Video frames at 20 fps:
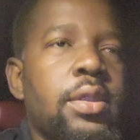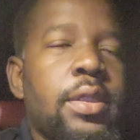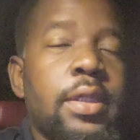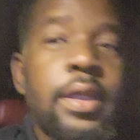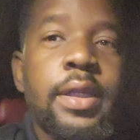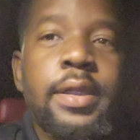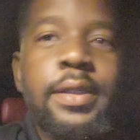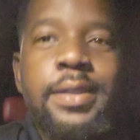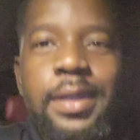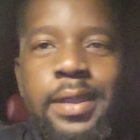
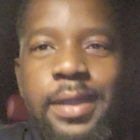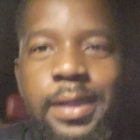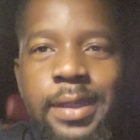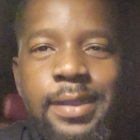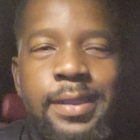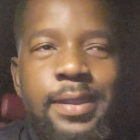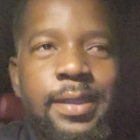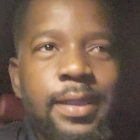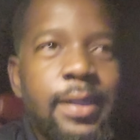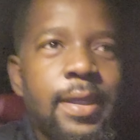today's an
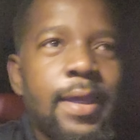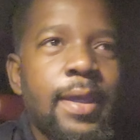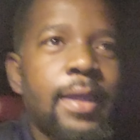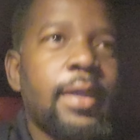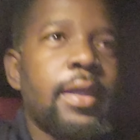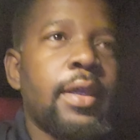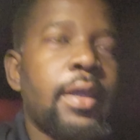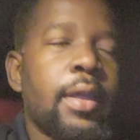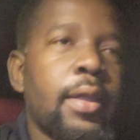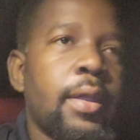easy
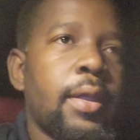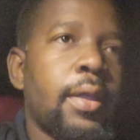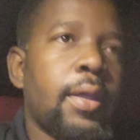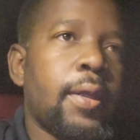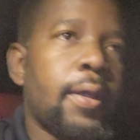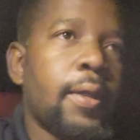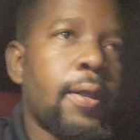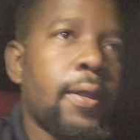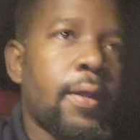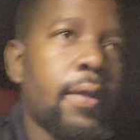day
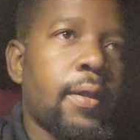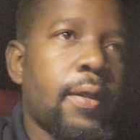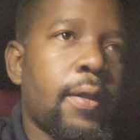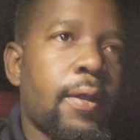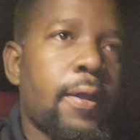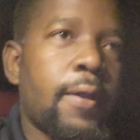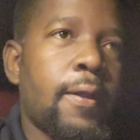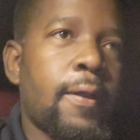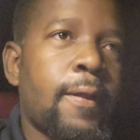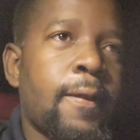
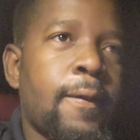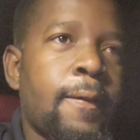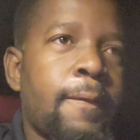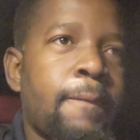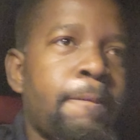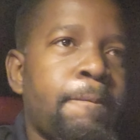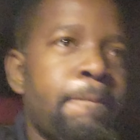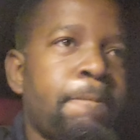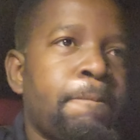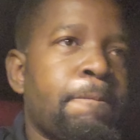
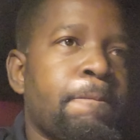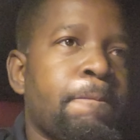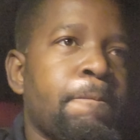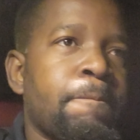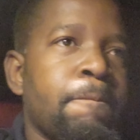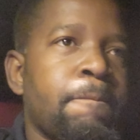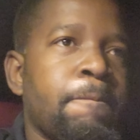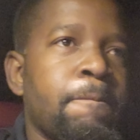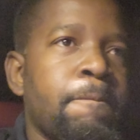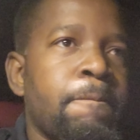um
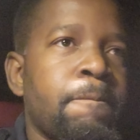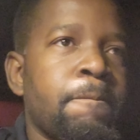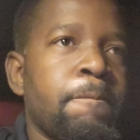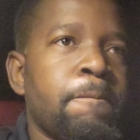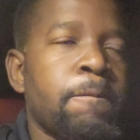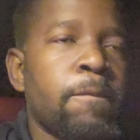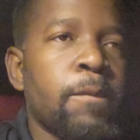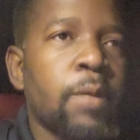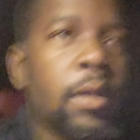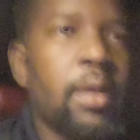
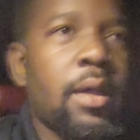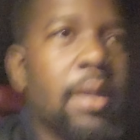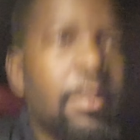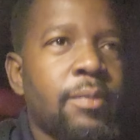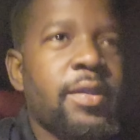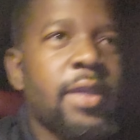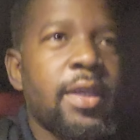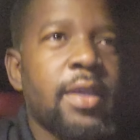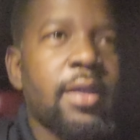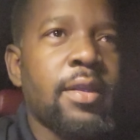
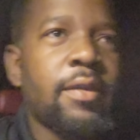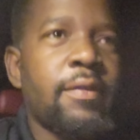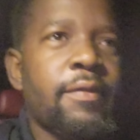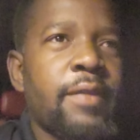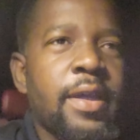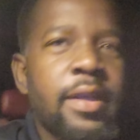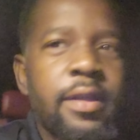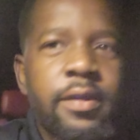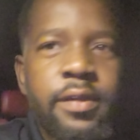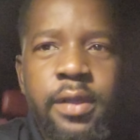i'm taking
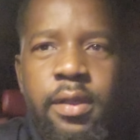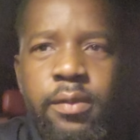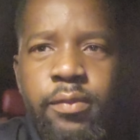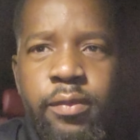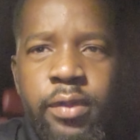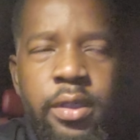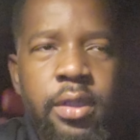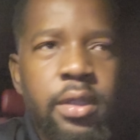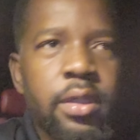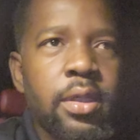advantage
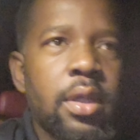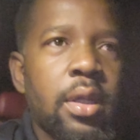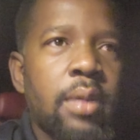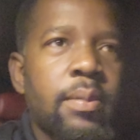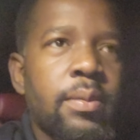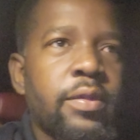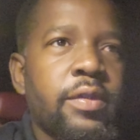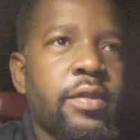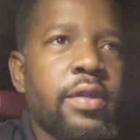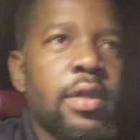i'm running
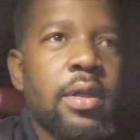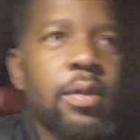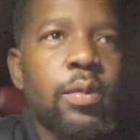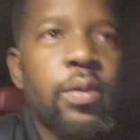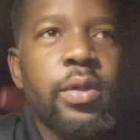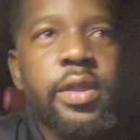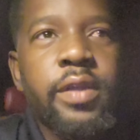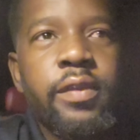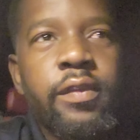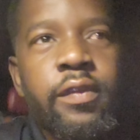i'm gonna
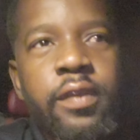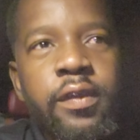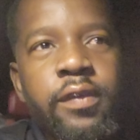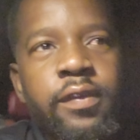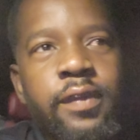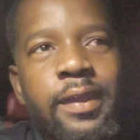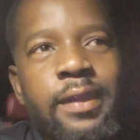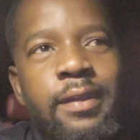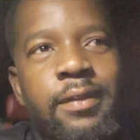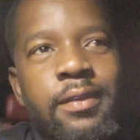start working
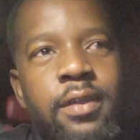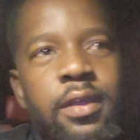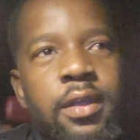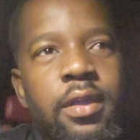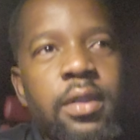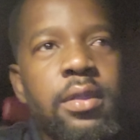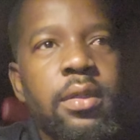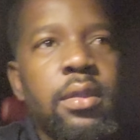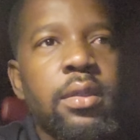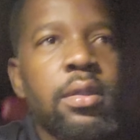six days
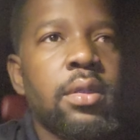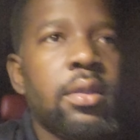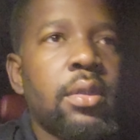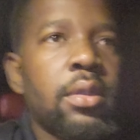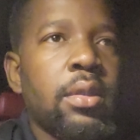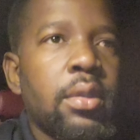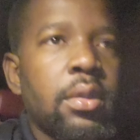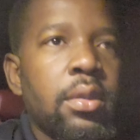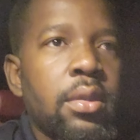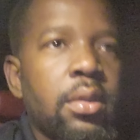again
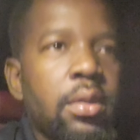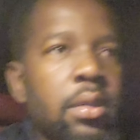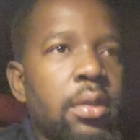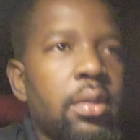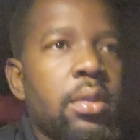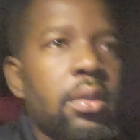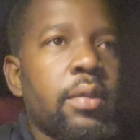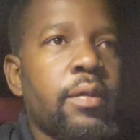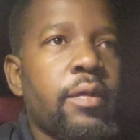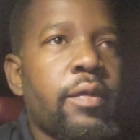
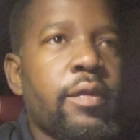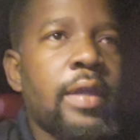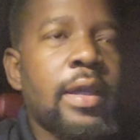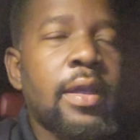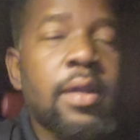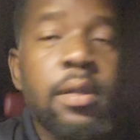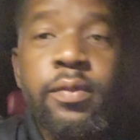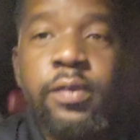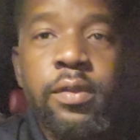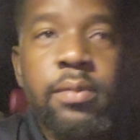
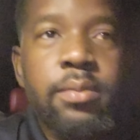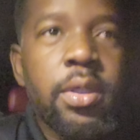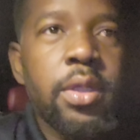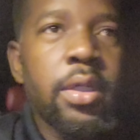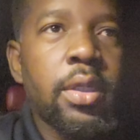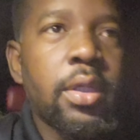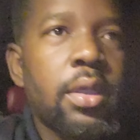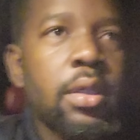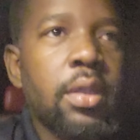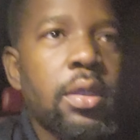stack up some
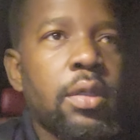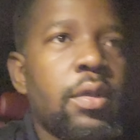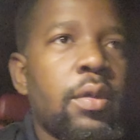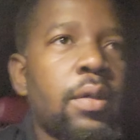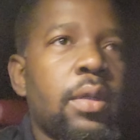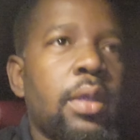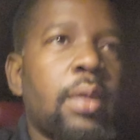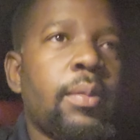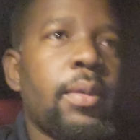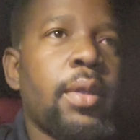money. You
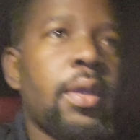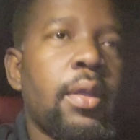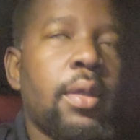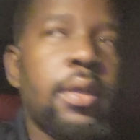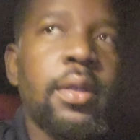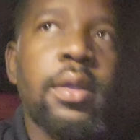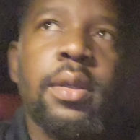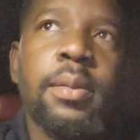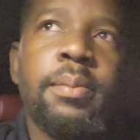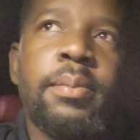know what I mean?
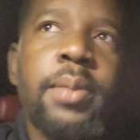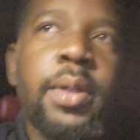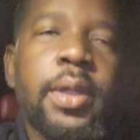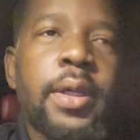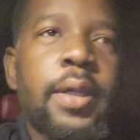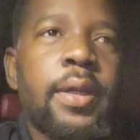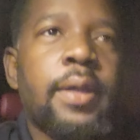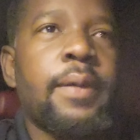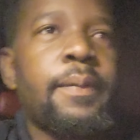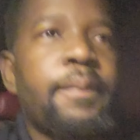But
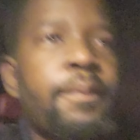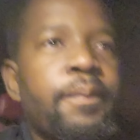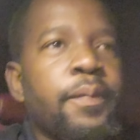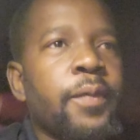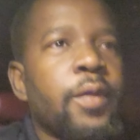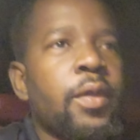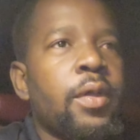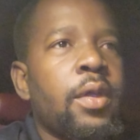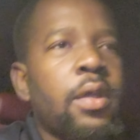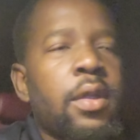
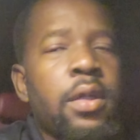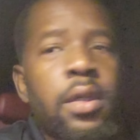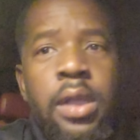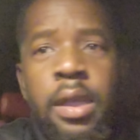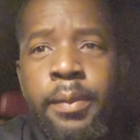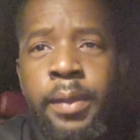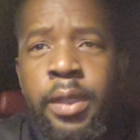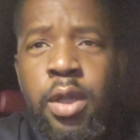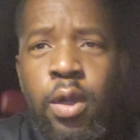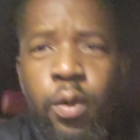um,
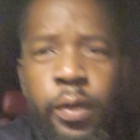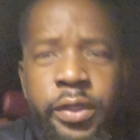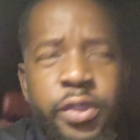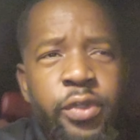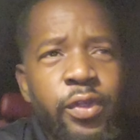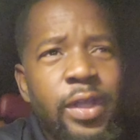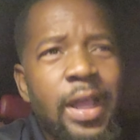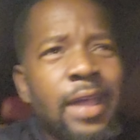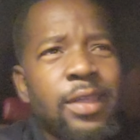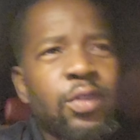let me know
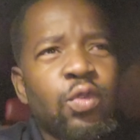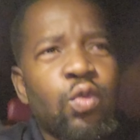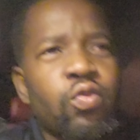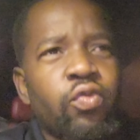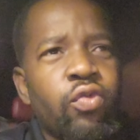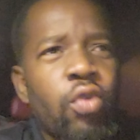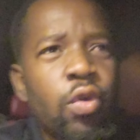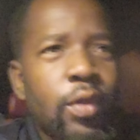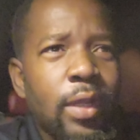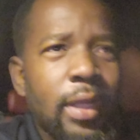what you guys are
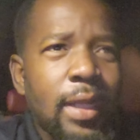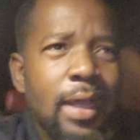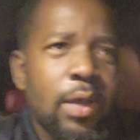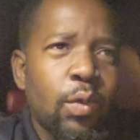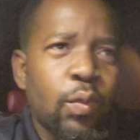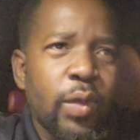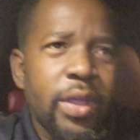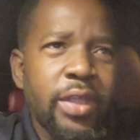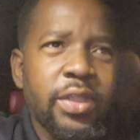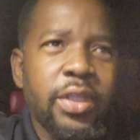rolling
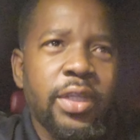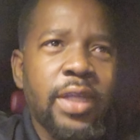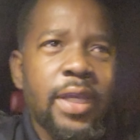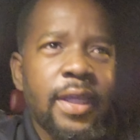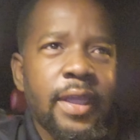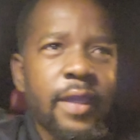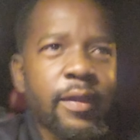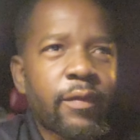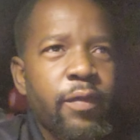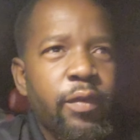out with
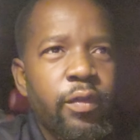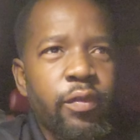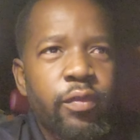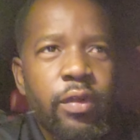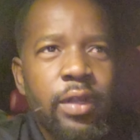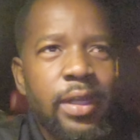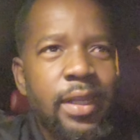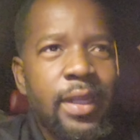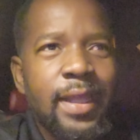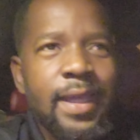today. If you're
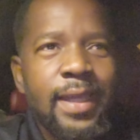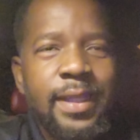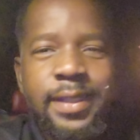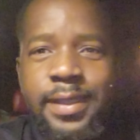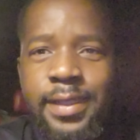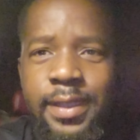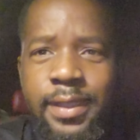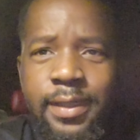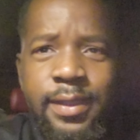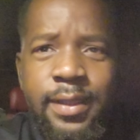running that
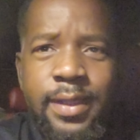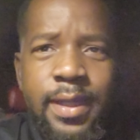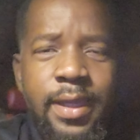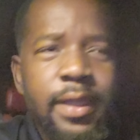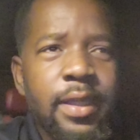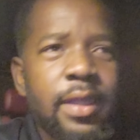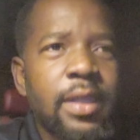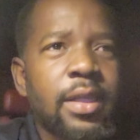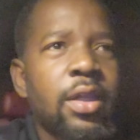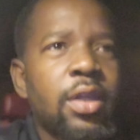six
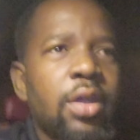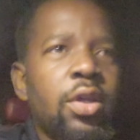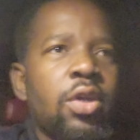day